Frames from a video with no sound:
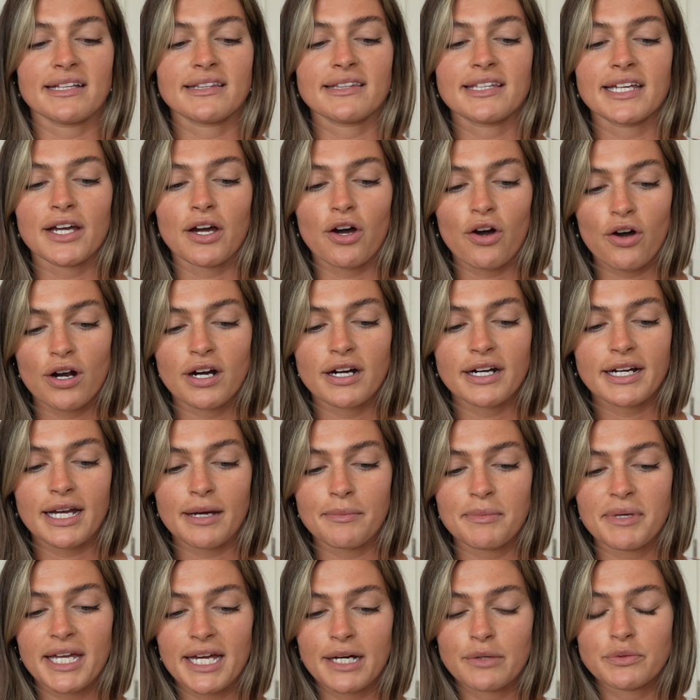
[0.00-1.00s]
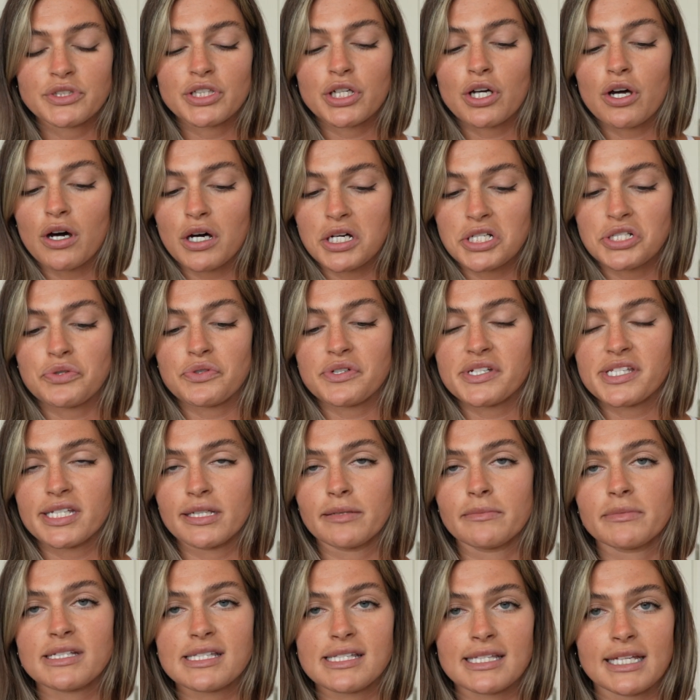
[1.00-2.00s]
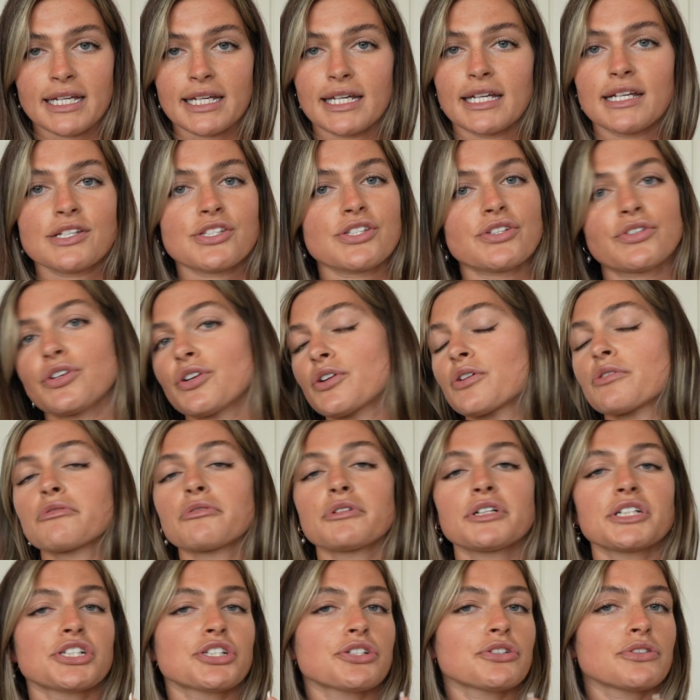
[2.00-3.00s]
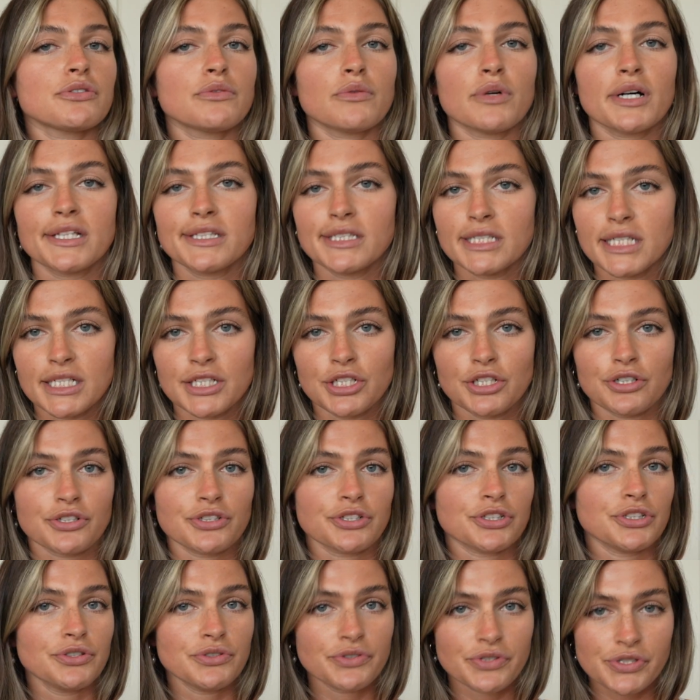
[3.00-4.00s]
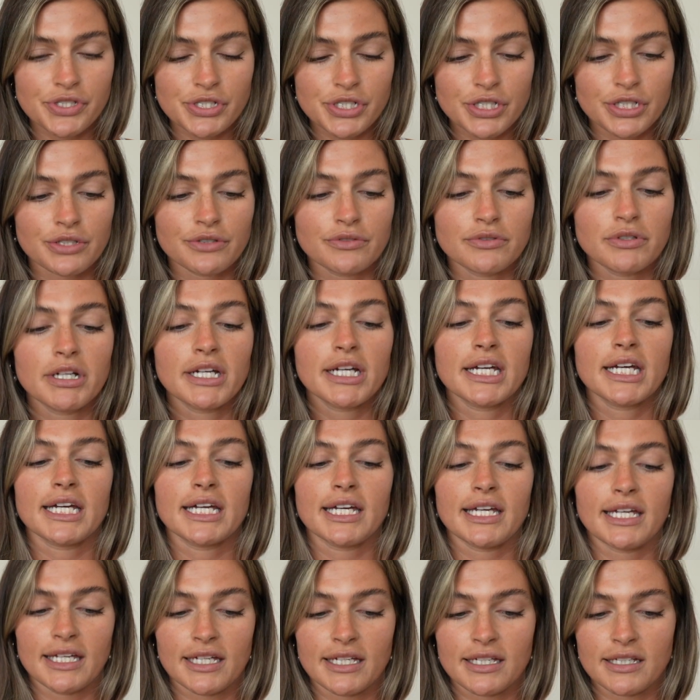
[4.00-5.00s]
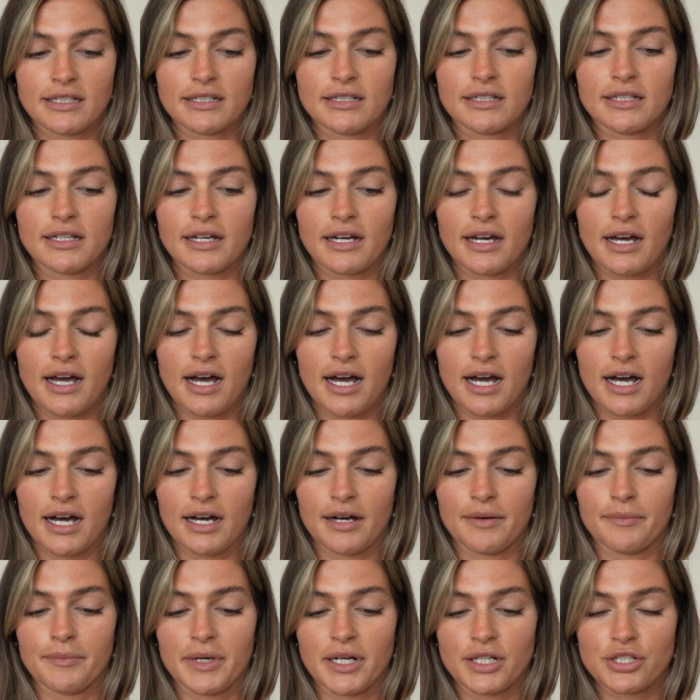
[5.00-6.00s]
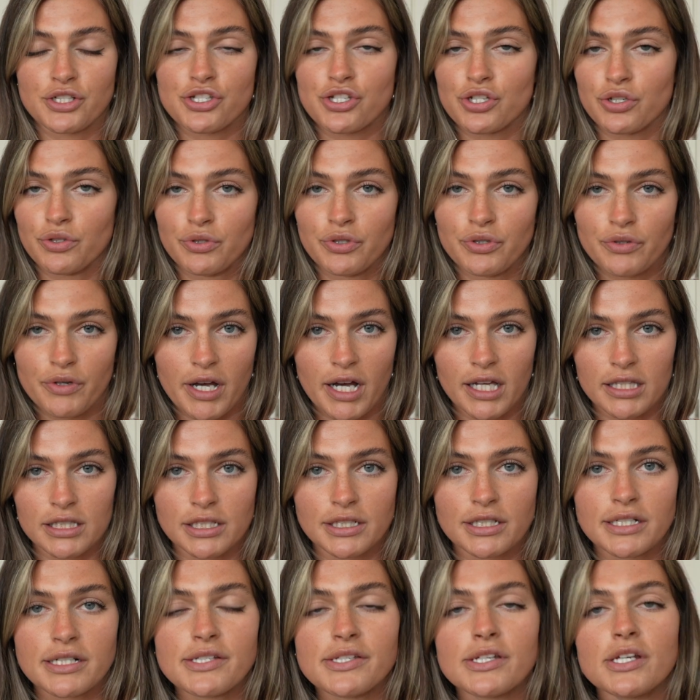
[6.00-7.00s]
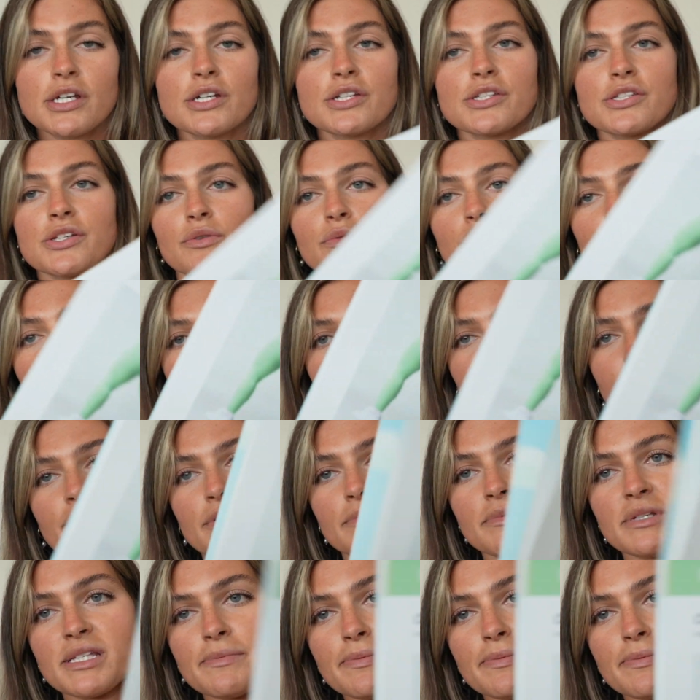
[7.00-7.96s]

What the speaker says: They are coming out with the Contour Seamless leggings, so your original one that you're used to, in 2 new colors. So one of them is